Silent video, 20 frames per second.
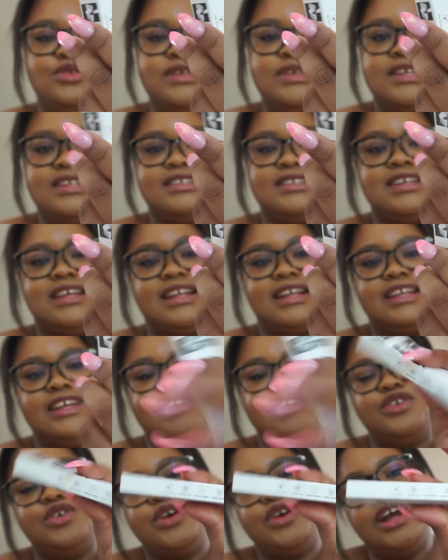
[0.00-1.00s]
it to
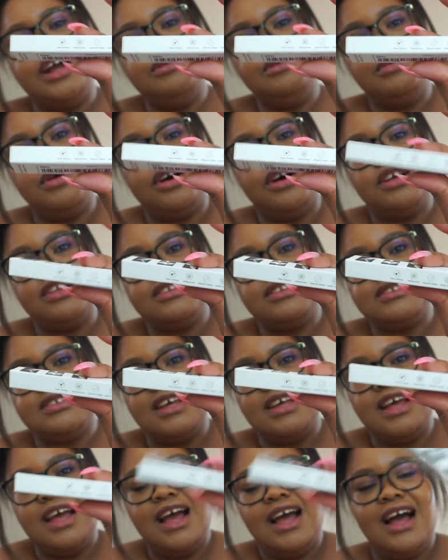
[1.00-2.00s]
clean your AirPods.
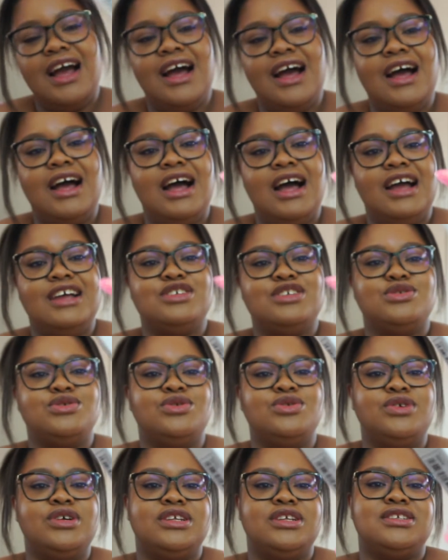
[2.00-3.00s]
I
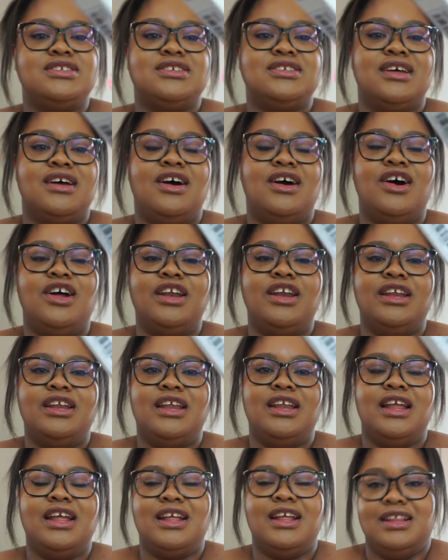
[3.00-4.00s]
saw it
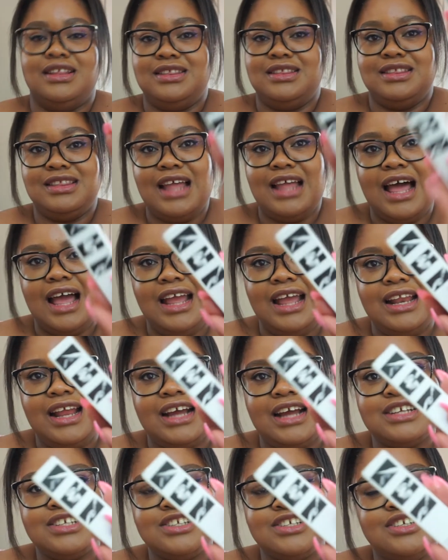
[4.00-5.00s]
online
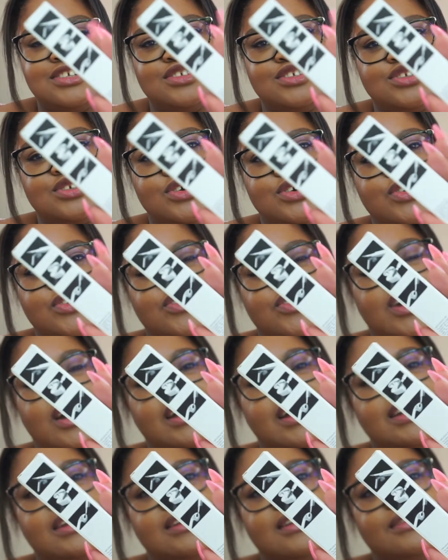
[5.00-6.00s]
actually, and so
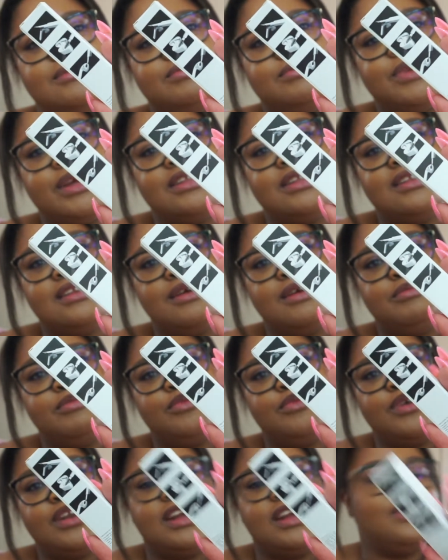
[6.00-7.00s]
I picked it up
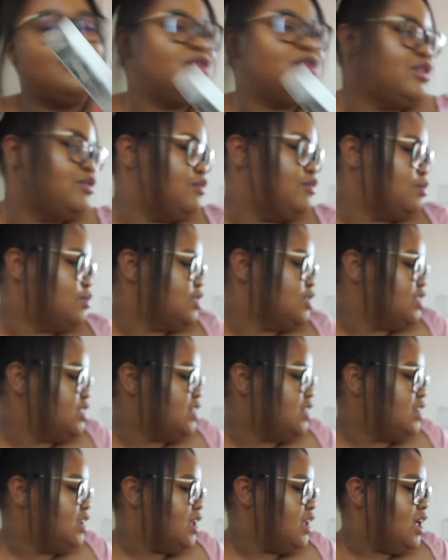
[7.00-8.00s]
when I ordered from
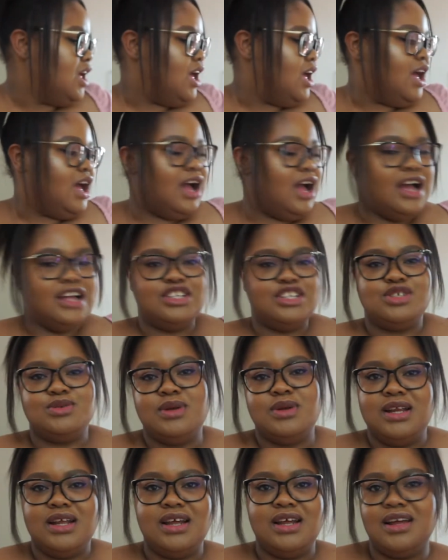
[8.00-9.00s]
Shein. I just
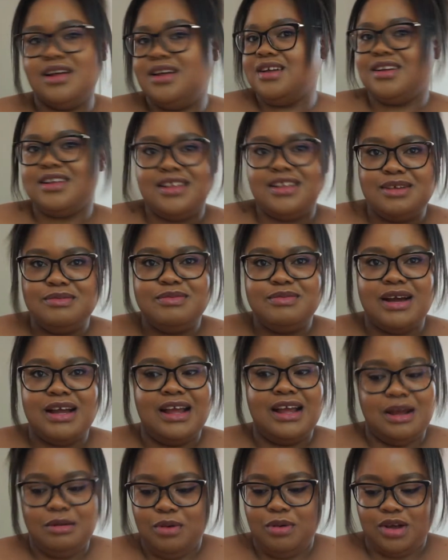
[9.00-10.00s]
want to clean my
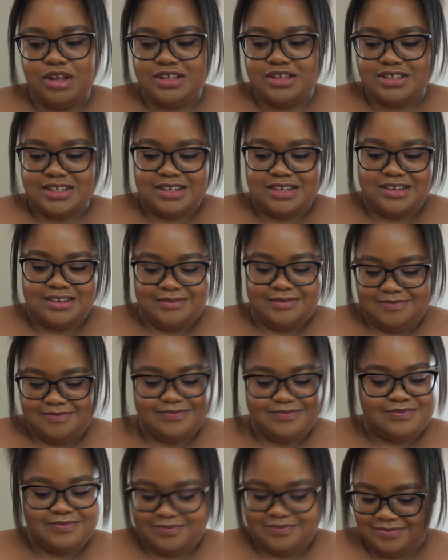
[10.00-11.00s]
AirPods
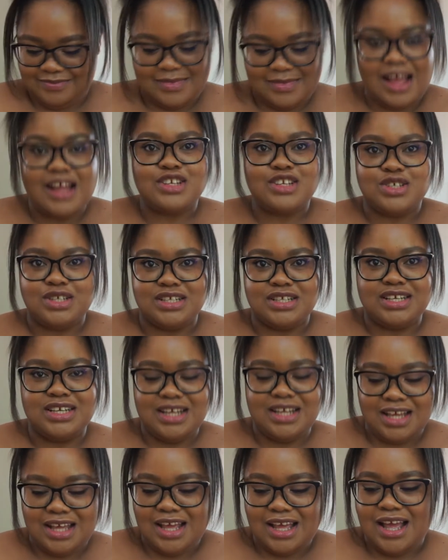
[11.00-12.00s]
naturally.
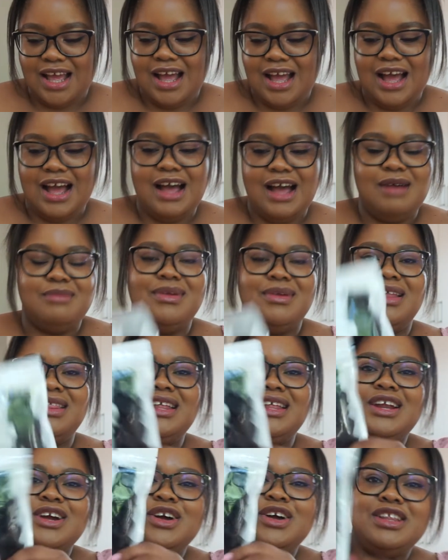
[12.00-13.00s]

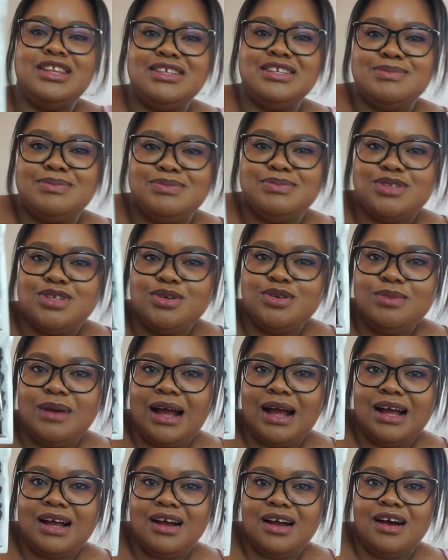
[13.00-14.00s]
Then I got this
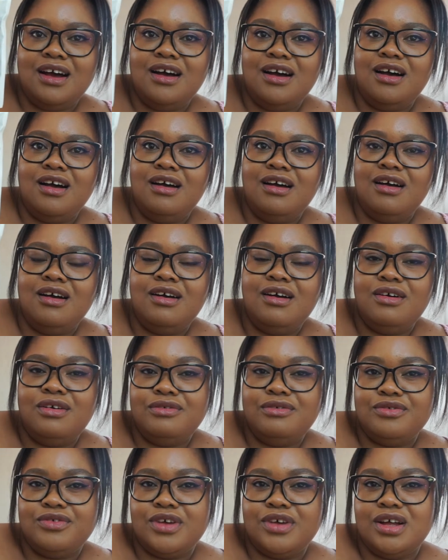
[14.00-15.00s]
2-pack of